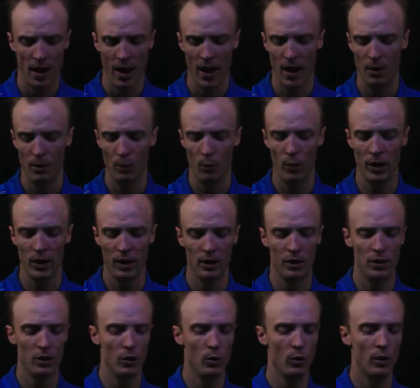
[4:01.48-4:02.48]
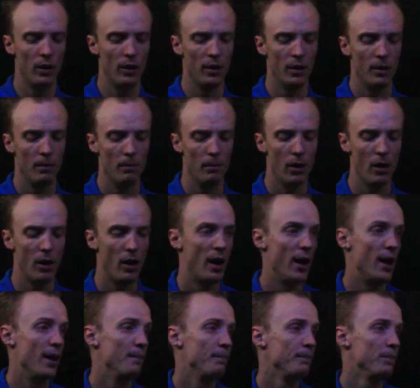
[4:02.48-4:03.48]
And we can do it
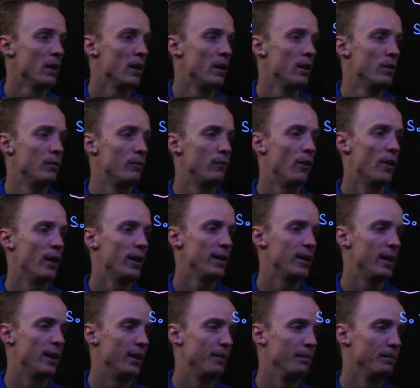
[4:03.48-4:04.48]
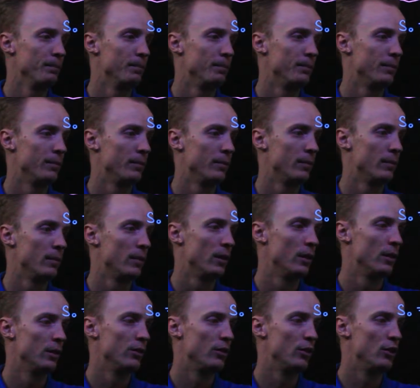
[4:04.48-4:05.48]
by finding
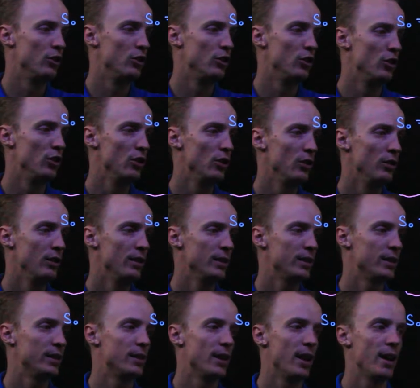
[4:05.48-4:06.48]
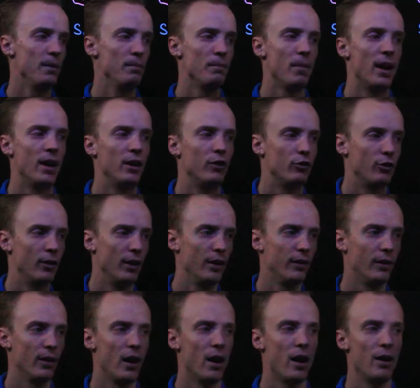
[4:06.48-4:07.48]
the new state
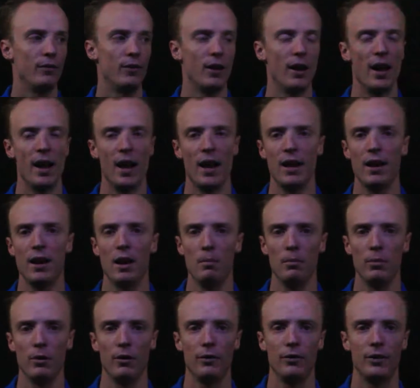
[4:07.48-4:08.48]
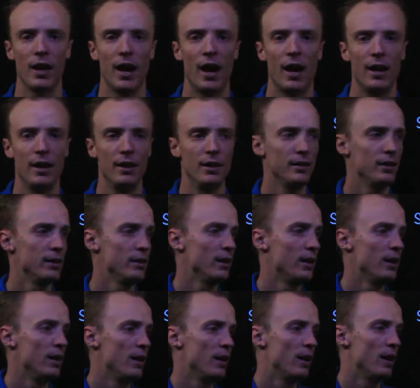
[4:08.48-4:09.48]
matrix after n number of days,
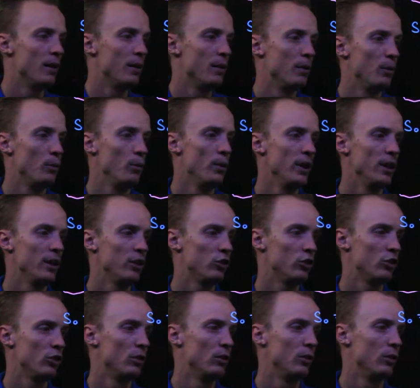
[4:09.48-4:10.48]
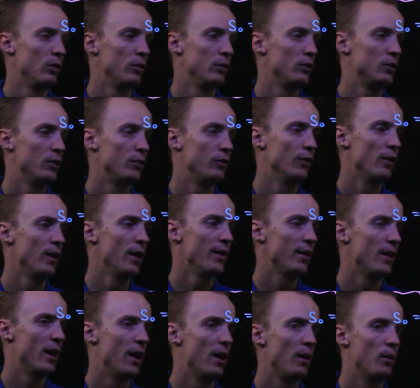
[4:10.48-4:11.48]
which to
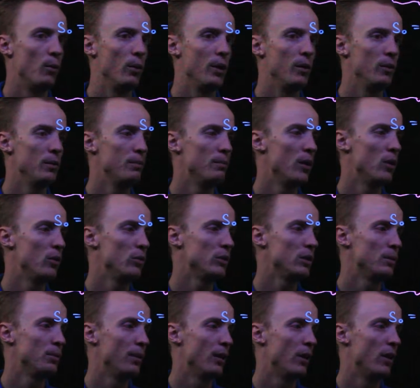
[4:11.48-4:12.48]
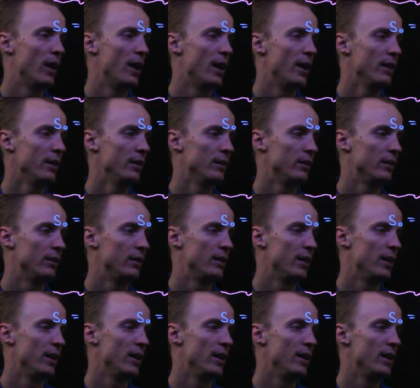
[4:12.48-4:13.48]
find that we would multiply
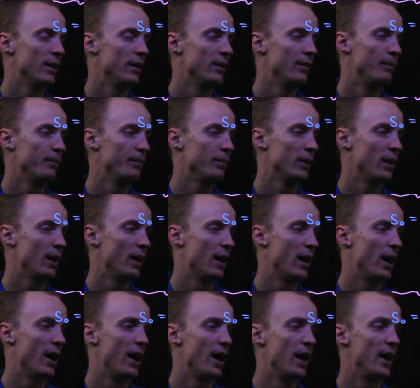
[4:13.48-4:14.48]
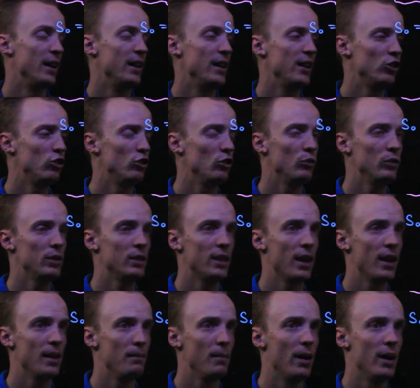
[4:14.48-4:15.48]
the uh, initial
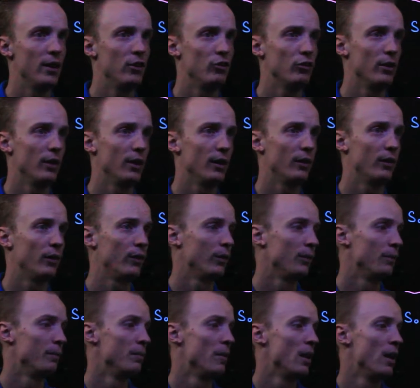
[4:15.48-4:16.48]
state matrix